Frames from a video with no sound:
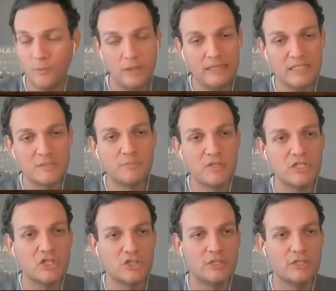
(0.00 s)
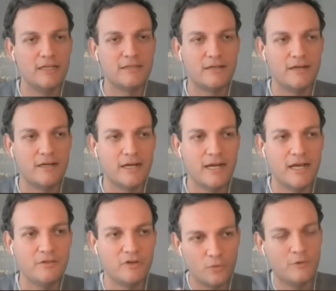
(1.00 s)
in this position that are kind
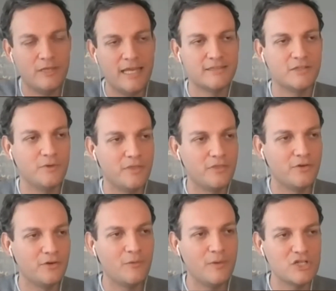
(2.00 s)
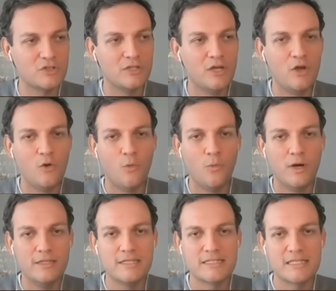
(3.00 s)
of connected with your question.
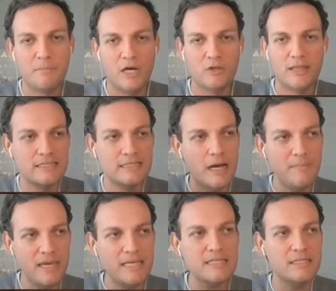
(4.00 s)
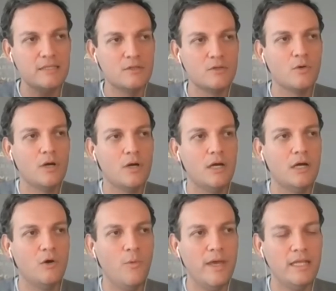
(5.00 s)
One, it's about it's amazing
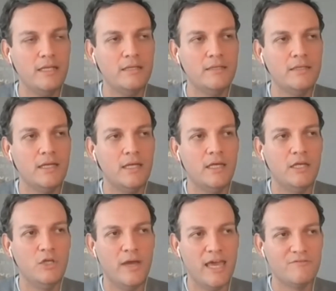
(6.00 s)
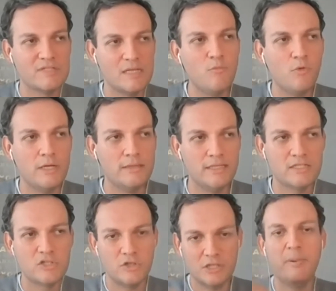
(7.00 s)
when you have someone
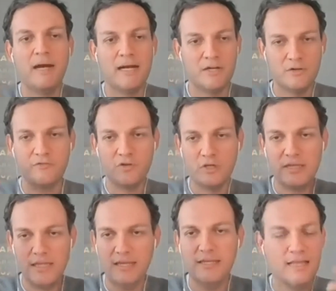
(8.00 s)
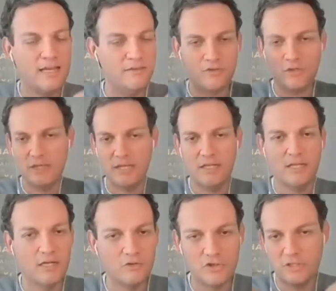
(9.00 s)
that's not part of your daily life, your daily
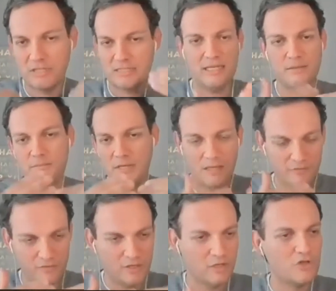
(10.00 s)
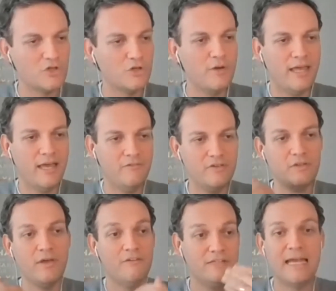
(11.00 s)
culture, the same kind of a culture you have, and you
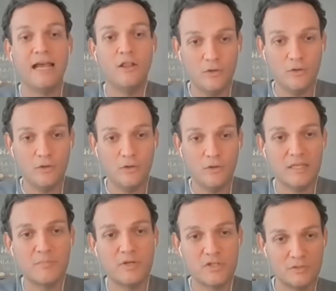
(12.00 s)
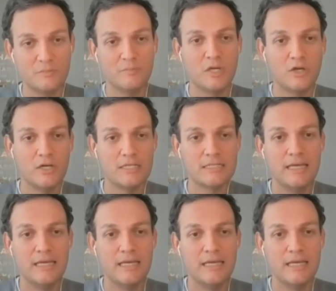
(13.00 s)
have a dialogue with that person, because